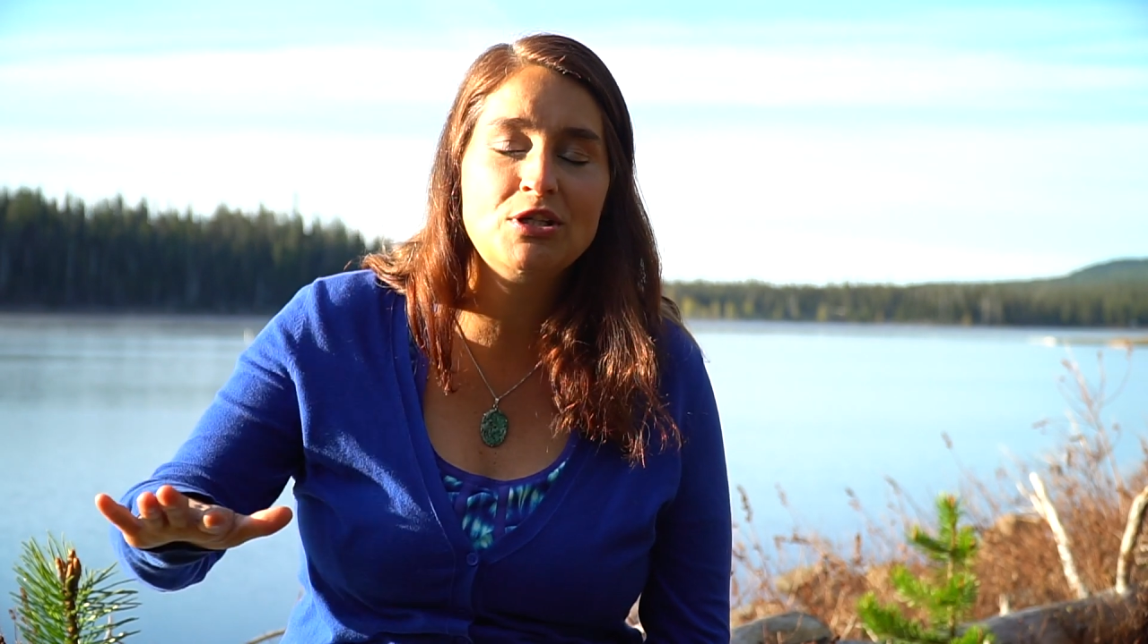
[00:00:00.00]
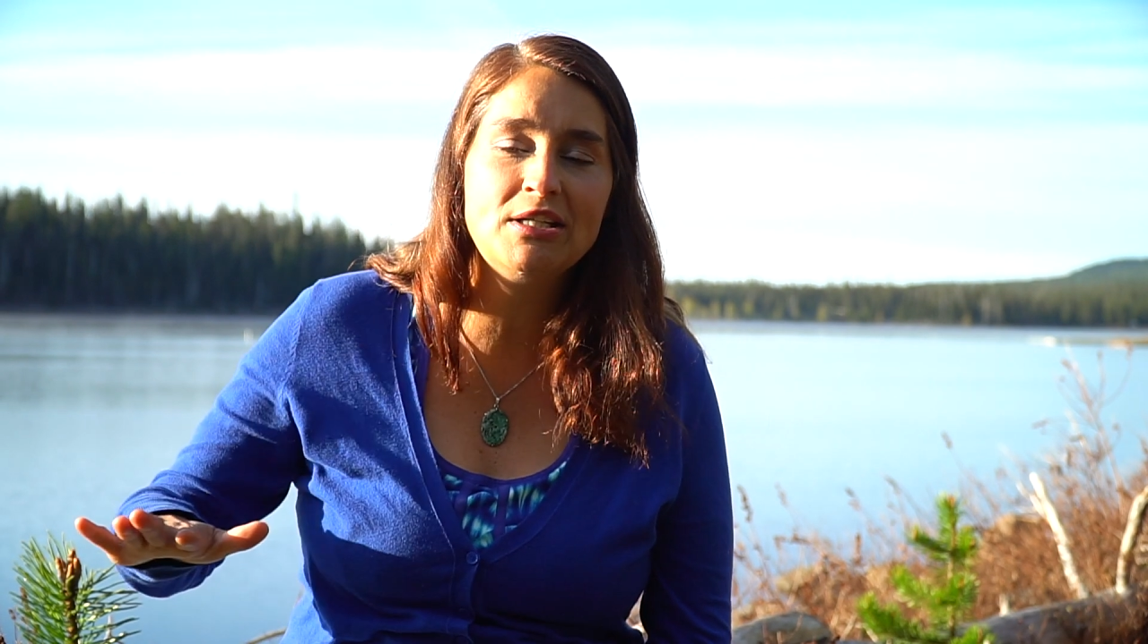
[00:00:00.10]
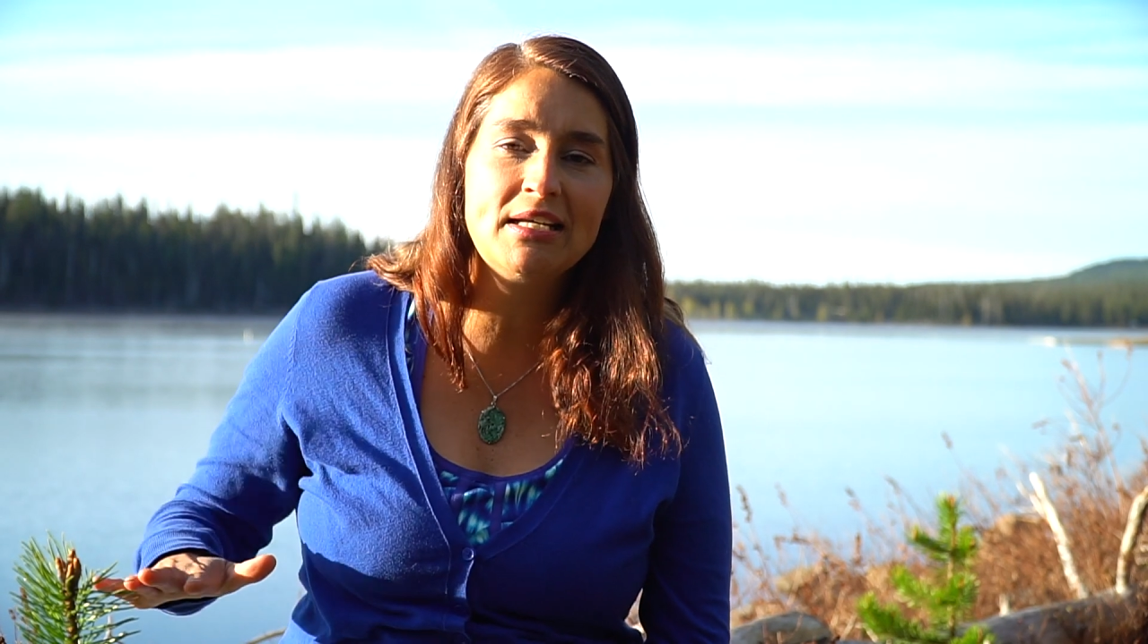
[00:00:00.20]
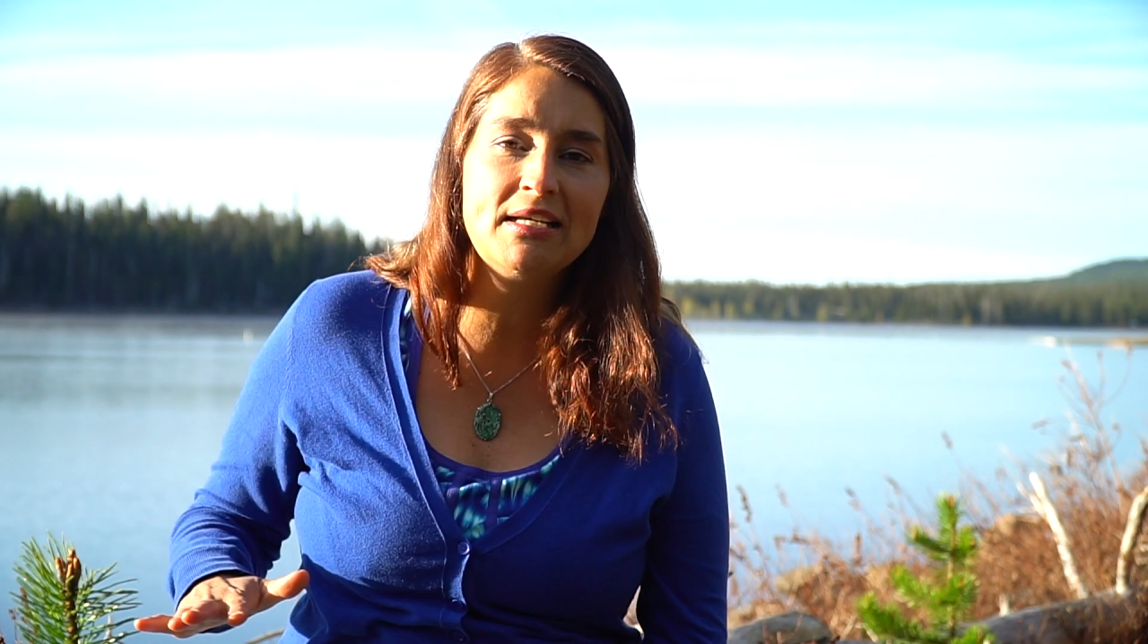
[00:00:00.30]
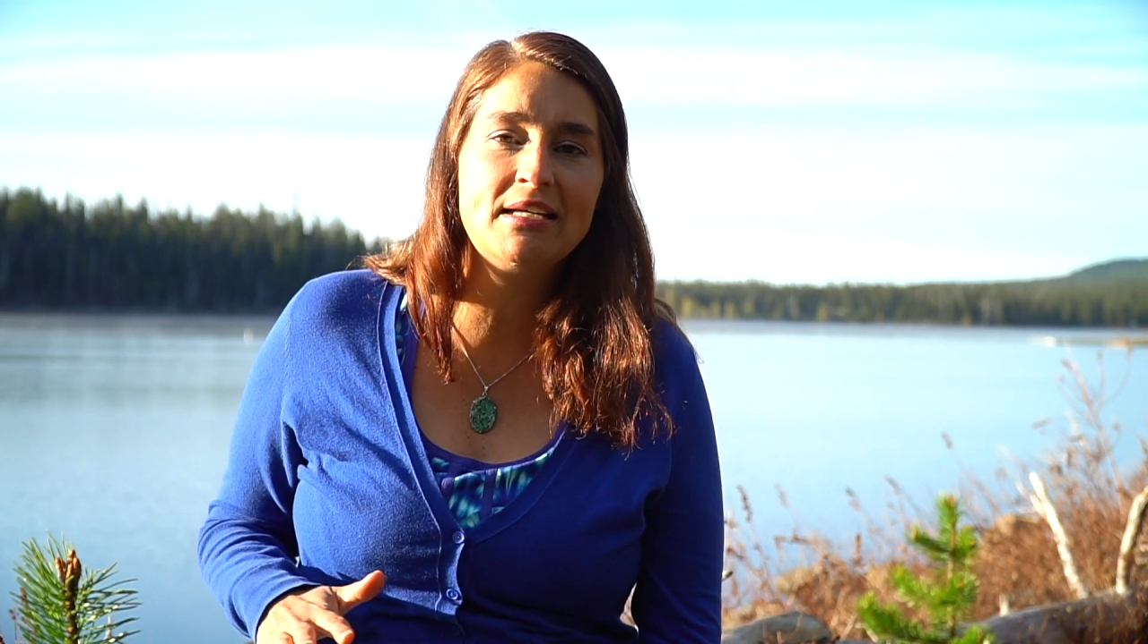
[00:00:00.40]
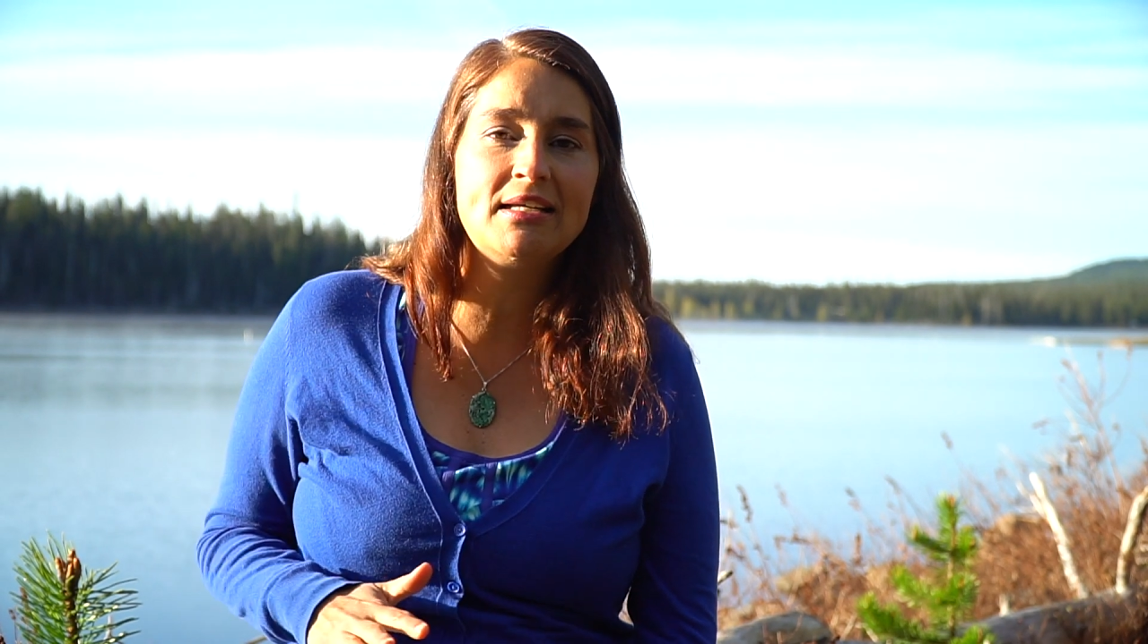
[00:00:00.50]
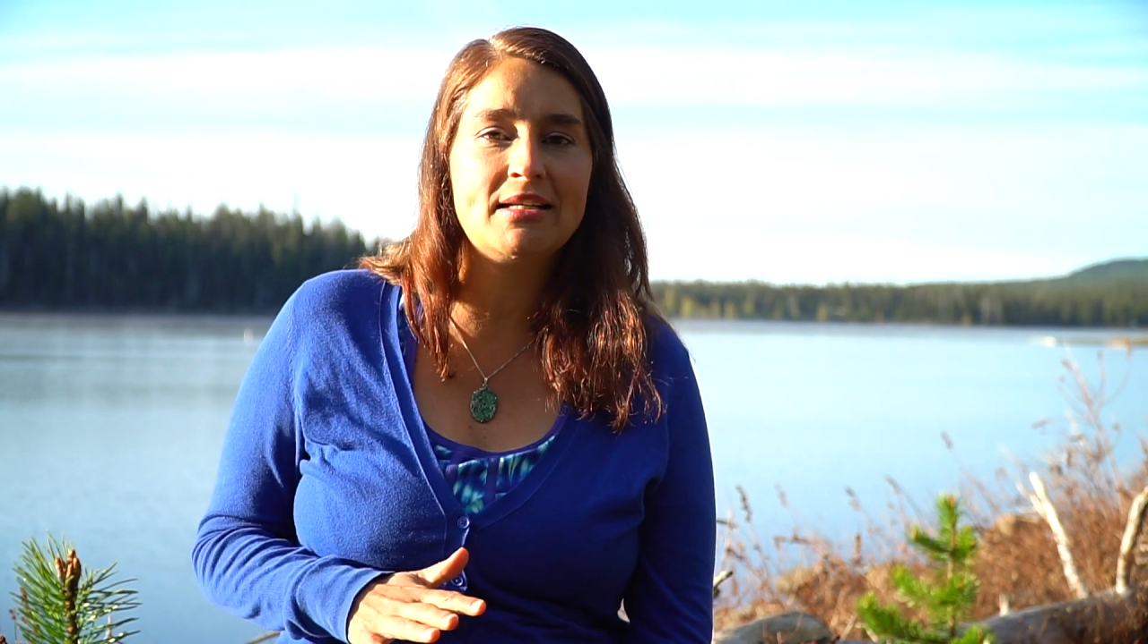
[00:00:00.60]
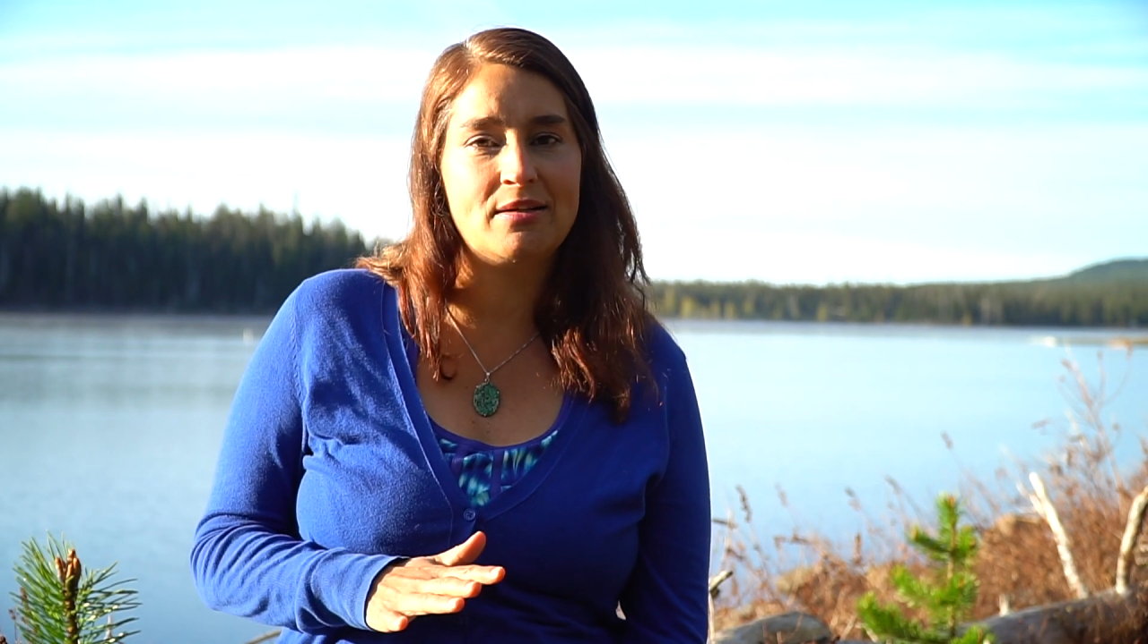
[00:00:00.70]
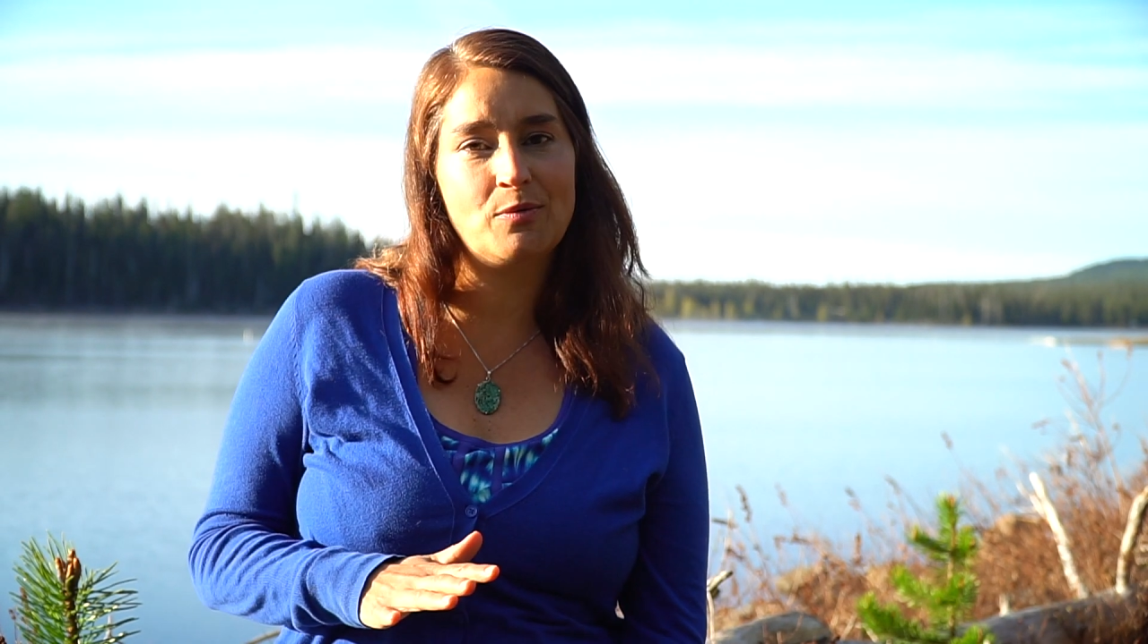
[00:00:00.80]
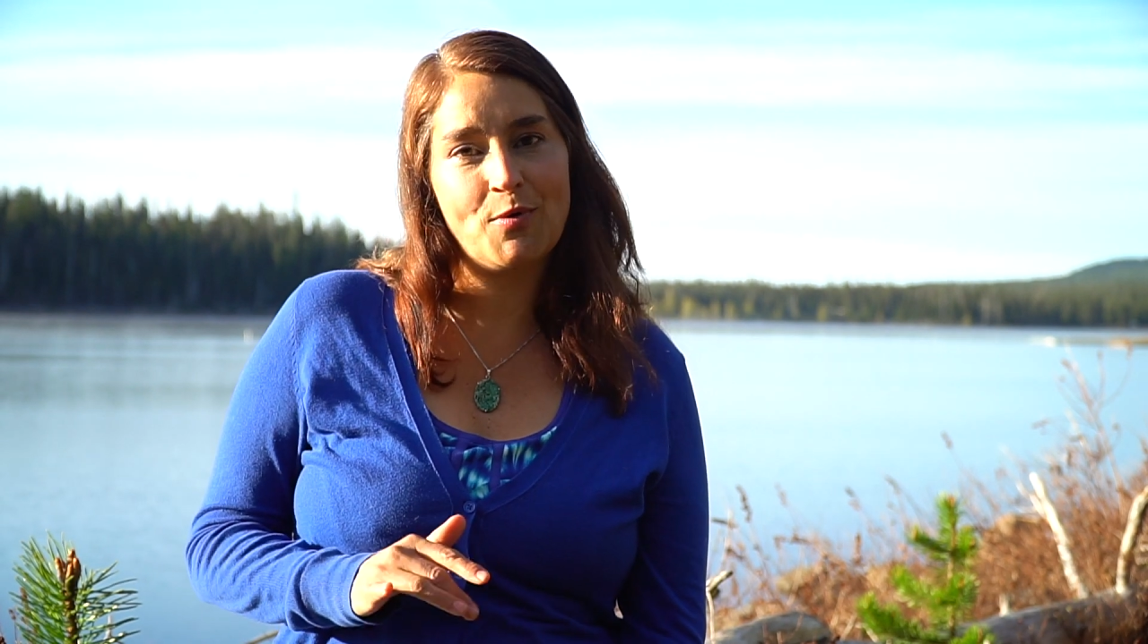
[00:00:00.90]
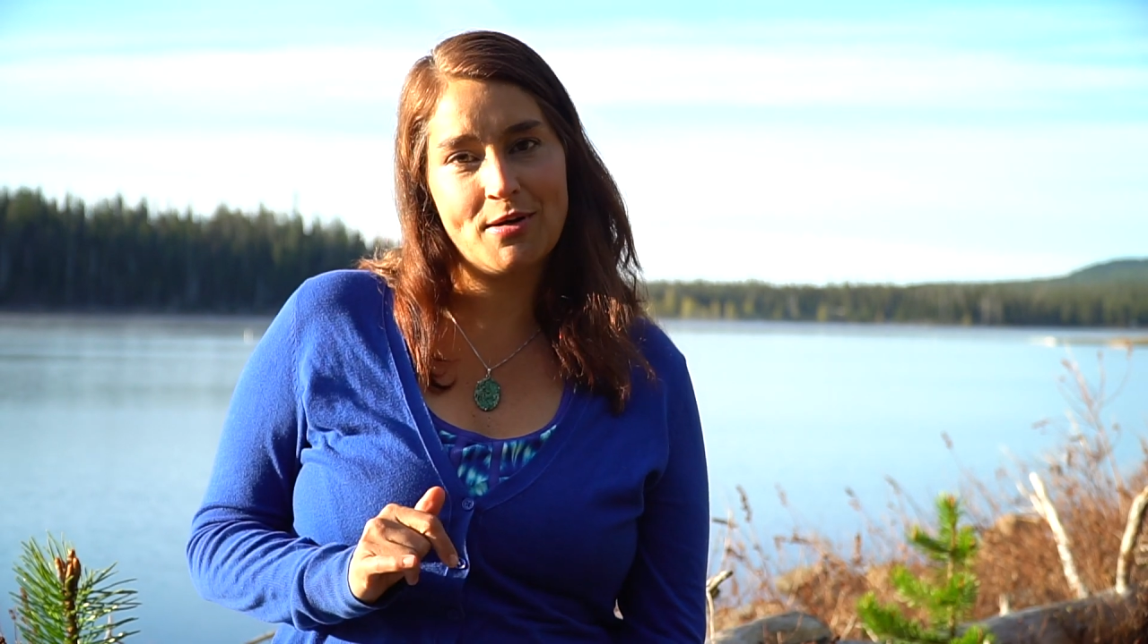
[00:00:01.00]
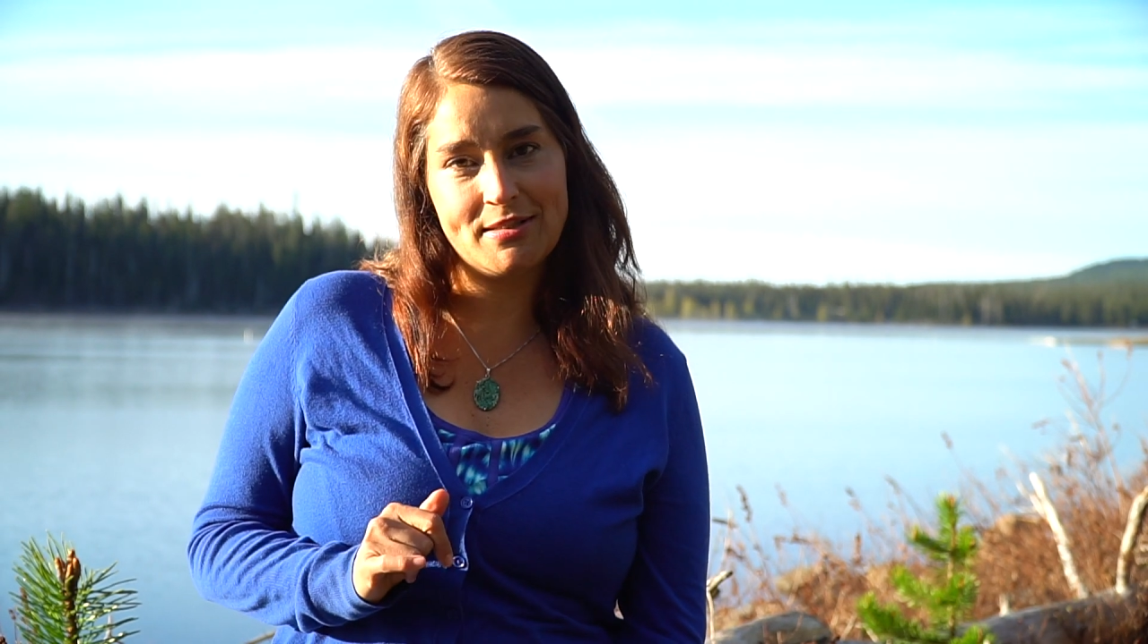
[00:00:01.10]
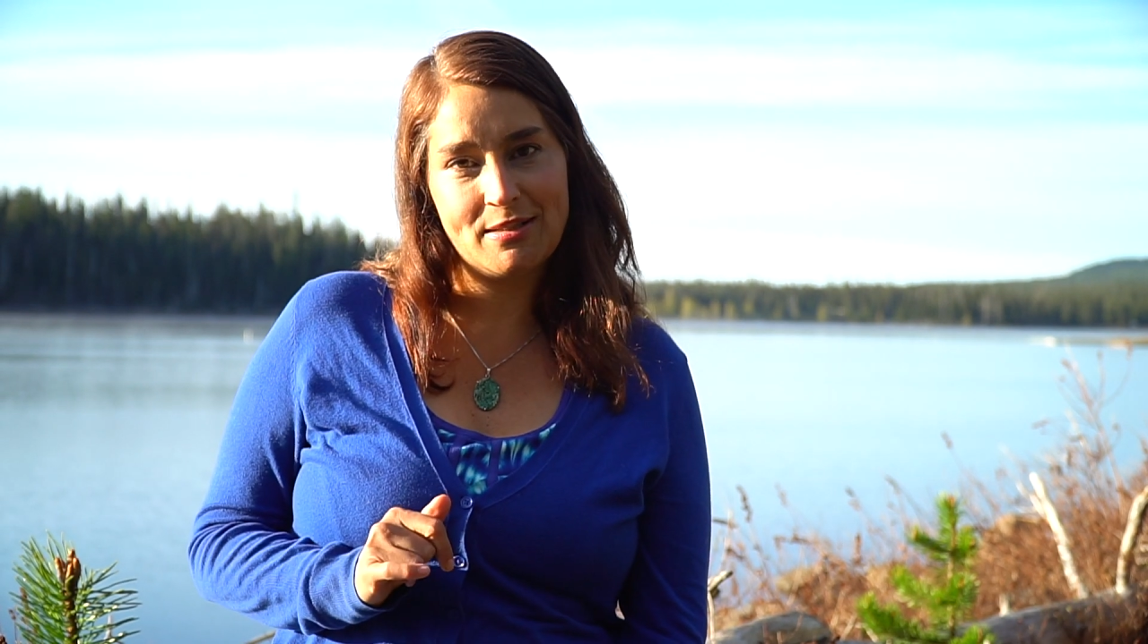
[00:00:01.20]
didn't want